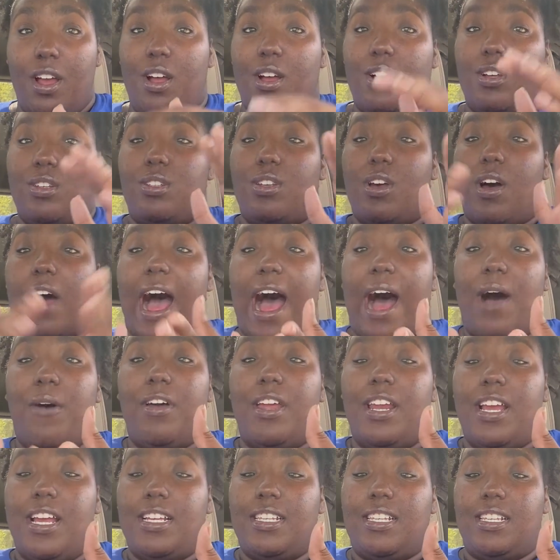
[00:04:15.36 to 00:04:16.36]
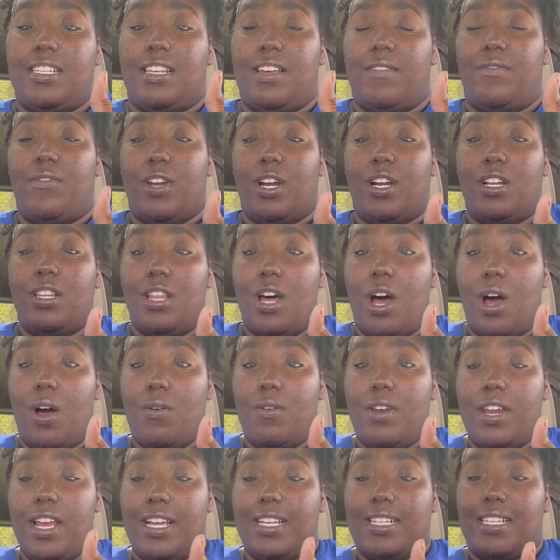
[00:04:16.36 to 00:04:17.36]
So how it is if your
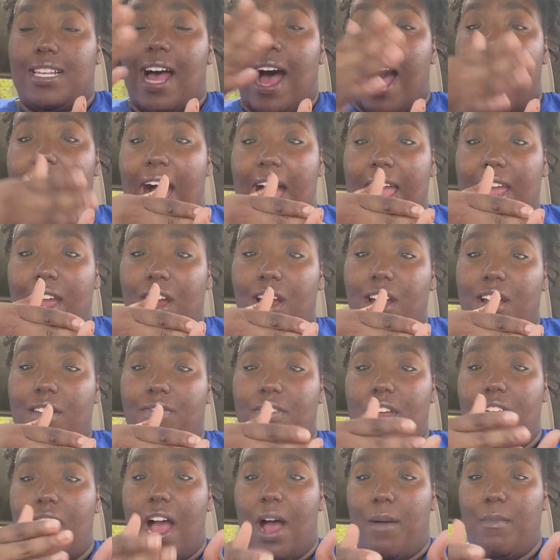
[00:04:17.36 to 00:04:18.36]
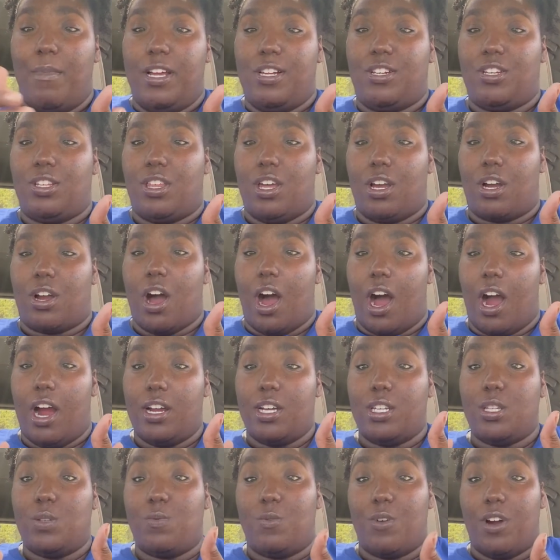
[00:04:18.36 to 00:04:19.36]
loan is higher than how much the car
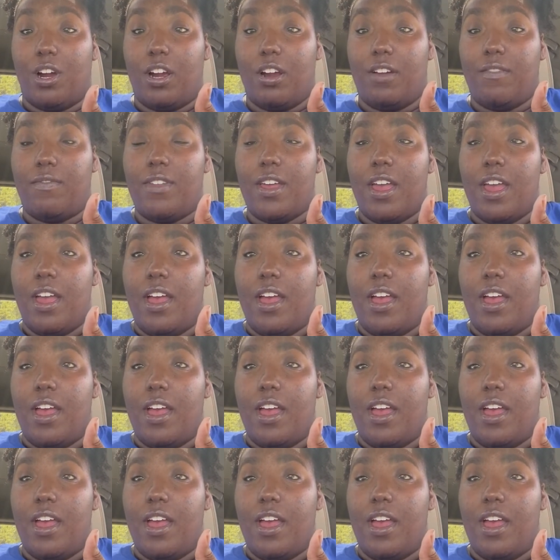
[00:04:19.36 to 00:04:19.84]
is worth,